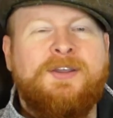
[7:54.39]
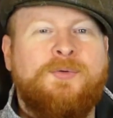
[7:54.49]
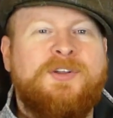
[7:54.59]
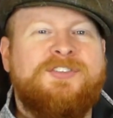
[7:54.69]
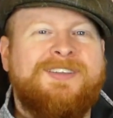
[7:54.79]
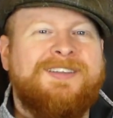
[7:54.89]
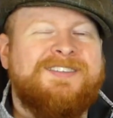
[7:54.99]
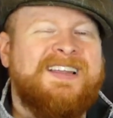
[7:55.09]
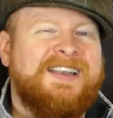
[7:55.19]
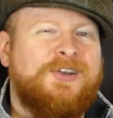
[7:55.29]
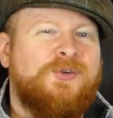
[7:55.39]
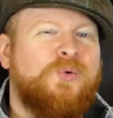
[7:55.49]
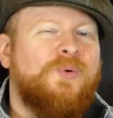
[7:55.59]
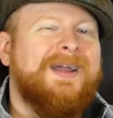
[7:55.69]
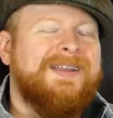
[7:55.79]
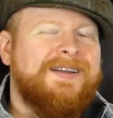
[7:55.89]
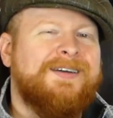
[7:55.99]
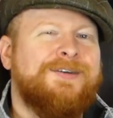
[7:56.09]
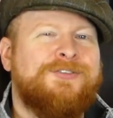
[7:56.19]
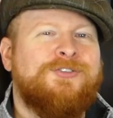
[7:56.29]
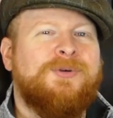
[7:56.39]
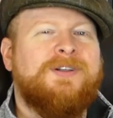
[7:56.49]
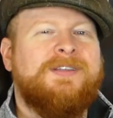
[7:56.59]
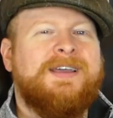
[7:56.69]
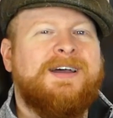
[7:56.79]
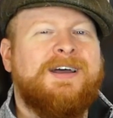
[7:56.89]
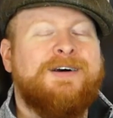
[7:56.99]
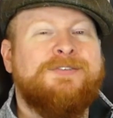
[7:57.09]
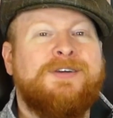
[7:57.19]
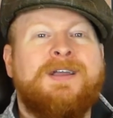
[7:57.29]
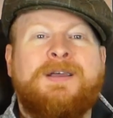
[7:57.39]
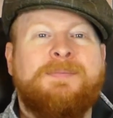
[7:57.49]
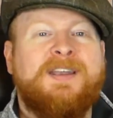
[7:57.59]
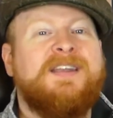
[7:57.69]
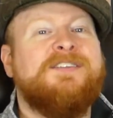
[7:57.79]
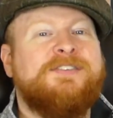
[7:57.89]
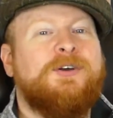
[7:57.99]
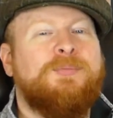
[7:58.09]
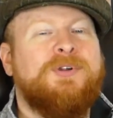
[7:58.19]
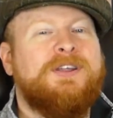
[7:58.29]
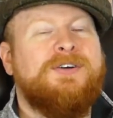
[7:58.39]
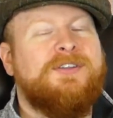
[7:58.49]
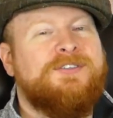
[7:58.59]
which is not quite a historically high offer, but it is still pretty good.